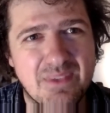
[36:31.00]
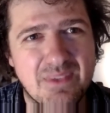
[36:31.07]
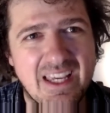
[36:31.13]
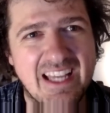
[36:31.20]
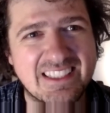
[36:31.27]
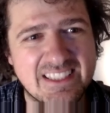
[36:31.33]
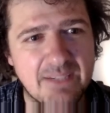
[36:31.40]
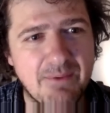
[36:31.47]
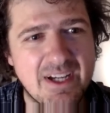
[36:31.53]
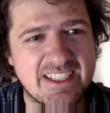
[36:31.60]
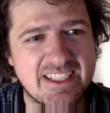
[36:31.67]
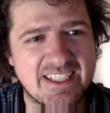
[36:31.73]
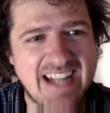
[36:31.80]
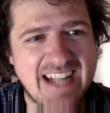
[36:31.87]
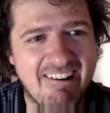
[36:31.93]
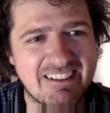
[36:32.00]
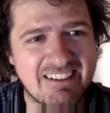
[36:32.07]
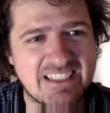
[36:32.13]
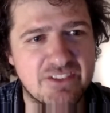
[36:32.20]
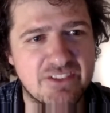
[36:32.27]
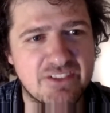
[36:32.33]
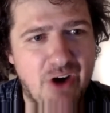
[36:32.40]
In some ways, it's a
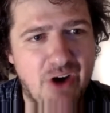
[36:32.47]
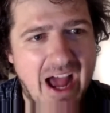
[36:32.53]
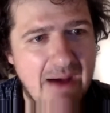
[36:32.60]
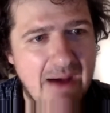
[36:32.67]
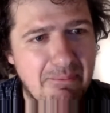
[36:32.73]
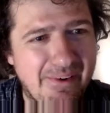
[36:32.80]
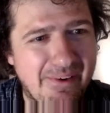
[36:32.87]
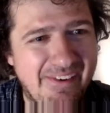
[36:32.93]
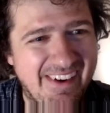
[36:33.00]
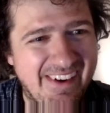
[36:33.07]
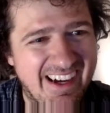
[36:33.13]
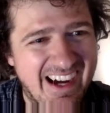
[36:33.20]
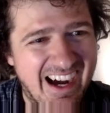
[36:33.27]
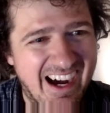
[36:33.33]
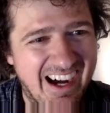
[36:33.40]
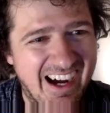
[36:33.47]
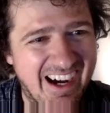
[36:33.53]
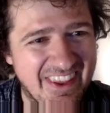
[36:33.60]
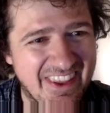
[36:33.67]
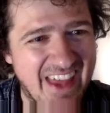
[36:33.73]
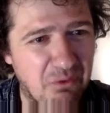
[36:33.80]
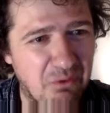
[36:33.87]
narrative trap,
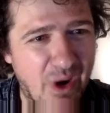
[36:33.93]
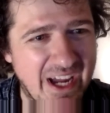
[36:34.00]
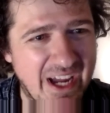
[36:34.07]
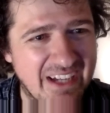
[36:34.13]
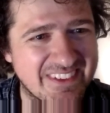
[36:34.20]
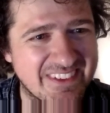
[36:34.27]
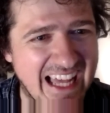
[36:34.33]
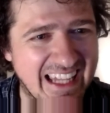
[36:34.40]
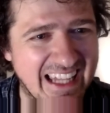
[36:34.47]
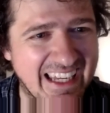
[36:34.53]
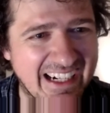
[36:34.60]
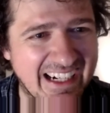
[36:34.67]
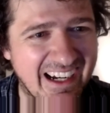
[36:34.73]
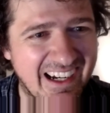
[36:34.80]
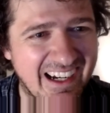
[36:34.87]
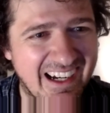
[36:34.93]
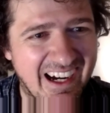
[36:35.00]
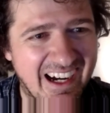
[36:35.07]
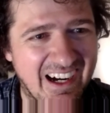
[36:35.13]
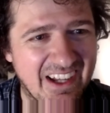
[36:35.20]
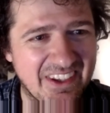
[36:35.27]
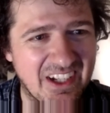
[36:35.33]
that way of telling
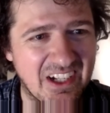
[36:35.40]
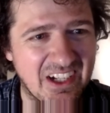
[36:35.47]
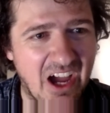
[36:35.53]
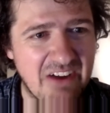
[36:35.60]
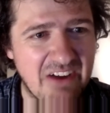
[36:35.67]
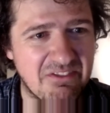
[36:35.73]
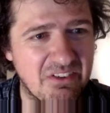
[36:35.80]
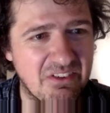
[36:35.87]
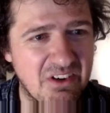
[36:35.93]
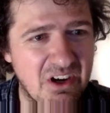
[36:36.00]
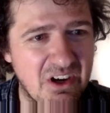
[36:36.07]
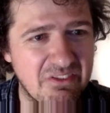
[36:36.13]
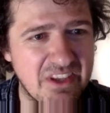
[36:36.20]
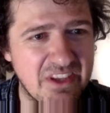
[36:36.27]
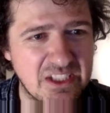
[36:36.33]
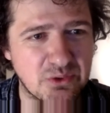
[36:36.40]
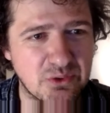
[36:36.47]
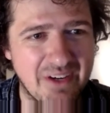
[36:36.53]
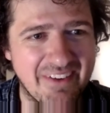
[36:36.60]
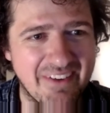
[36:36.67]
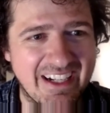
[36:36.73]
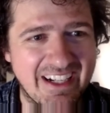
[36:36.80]
the life of these
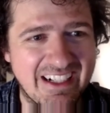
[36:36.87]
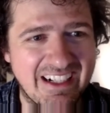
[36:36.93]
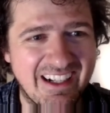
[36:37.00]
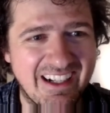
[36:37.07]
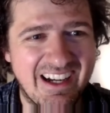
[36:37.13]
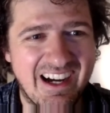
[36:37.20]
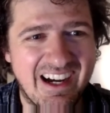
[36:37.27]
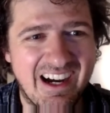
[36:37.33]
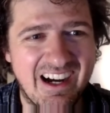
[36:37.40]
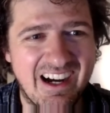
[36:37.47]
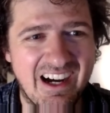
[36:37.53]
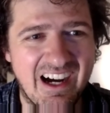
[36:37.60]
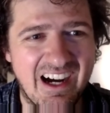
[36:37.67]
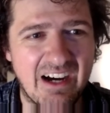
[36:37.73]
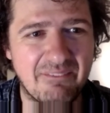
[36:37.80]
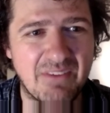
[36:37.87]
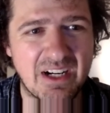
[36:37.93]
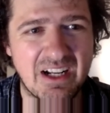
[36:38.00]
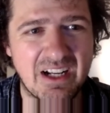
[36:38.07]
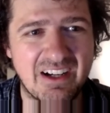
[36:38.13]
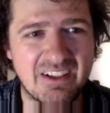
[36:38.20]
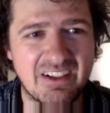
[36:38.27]
women,
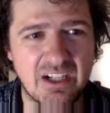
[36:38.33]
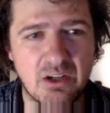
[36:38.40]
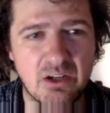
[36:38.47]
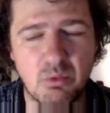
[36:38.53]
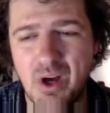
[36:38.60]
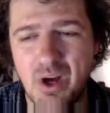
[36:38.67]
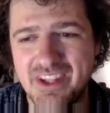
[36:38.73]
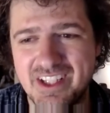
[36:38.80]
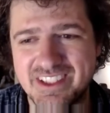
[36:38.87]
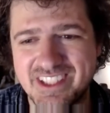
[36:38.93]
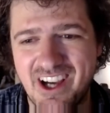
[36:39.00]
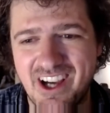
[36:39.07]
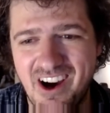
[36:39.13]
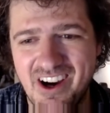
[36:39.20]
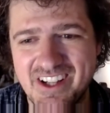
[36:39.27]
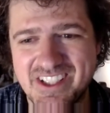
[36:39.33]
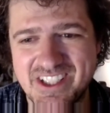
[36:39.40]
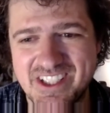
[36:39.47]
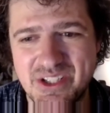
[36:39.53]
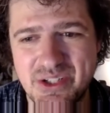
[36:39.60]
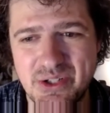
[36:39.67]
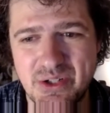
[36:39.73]
but you know, one that's hard
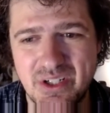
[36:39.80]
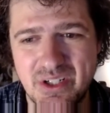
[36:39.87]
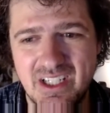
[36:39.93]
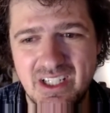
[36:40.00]
to